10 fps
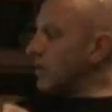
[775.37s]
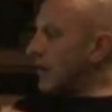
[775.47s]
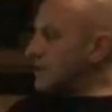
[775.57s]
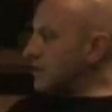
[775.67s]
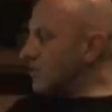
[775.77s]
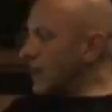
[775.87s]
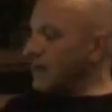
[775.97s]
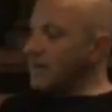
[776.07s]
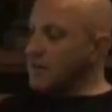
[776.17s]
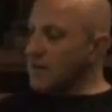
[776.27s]
as you're
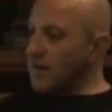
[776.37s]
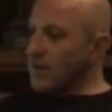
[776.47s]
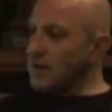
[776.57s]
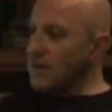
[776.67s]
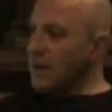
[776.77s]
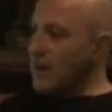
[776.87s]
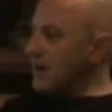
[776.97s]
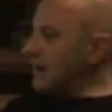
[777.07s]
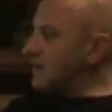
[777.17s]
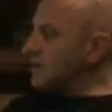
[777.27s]
getting the stuff in there,
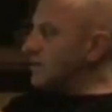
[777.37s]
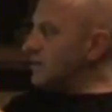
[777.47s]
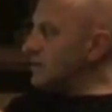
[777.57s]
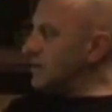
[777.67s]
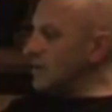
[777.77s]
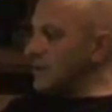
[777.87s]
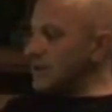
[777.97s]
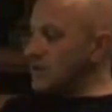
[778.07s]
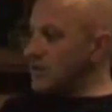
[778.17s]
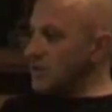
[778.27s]
it
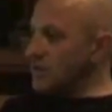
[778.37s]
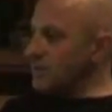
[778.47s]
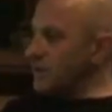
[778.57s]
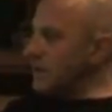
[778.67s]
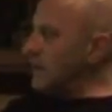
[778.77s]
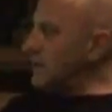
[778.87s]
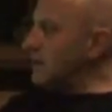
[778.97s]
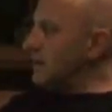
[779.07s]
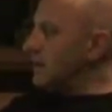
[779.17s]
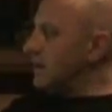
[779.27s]
should be
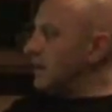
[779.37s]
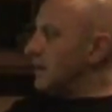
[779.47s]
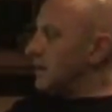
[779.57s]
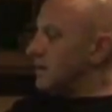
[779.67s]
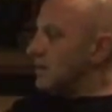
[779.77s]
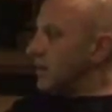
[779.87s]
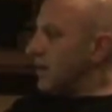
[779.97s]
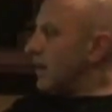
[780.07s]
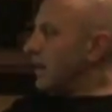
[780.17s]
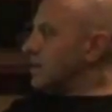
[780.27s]

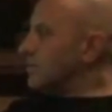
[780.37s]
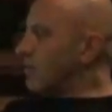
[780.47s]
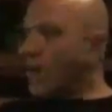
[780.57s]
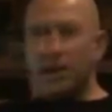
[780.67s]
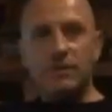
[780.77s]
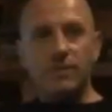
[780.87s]
as right as